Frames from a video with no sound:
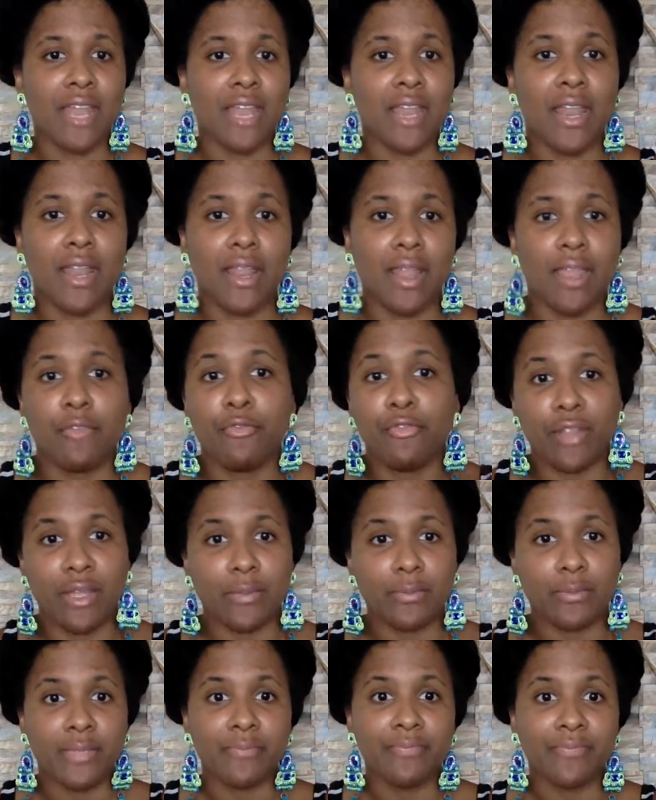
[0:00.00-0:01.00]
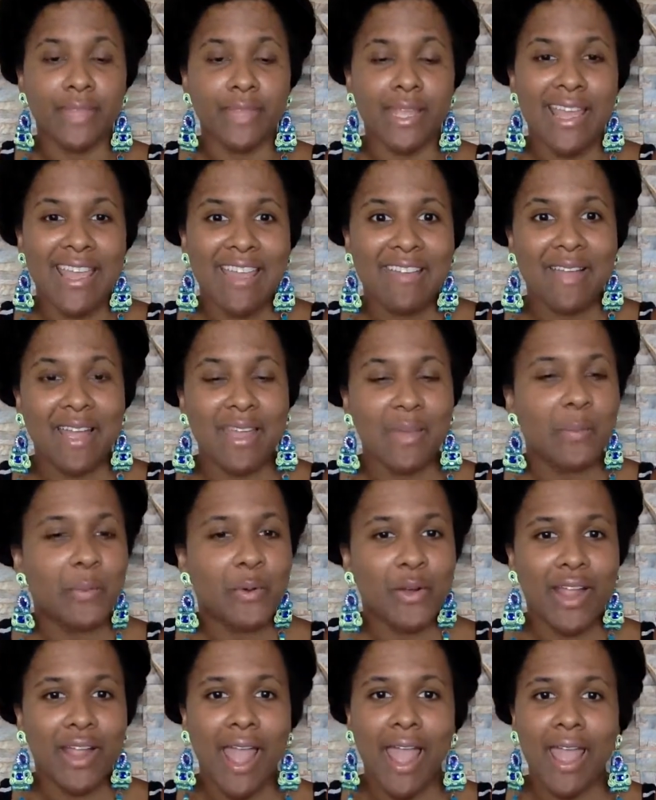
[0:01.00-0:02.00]
and I like flipped, right?
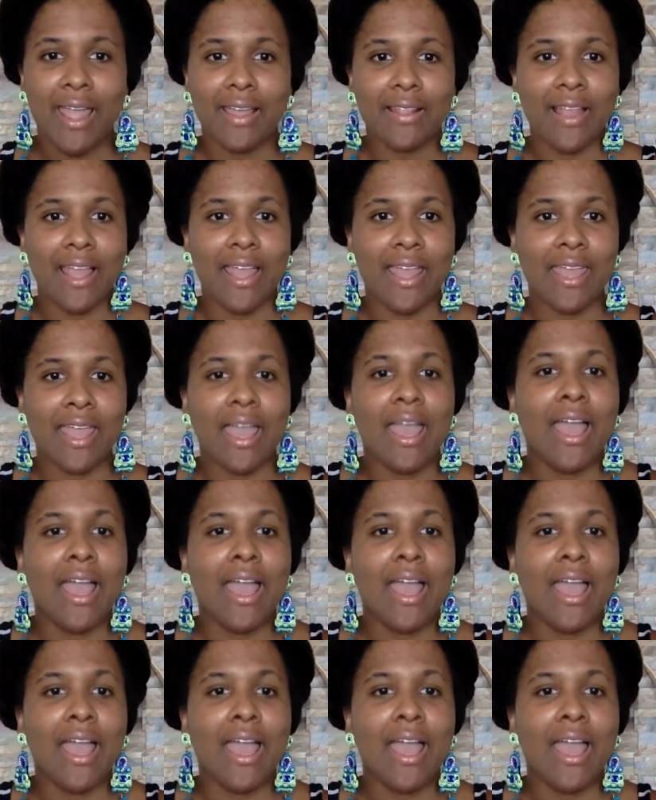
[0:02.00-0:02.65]
Poor guy, like,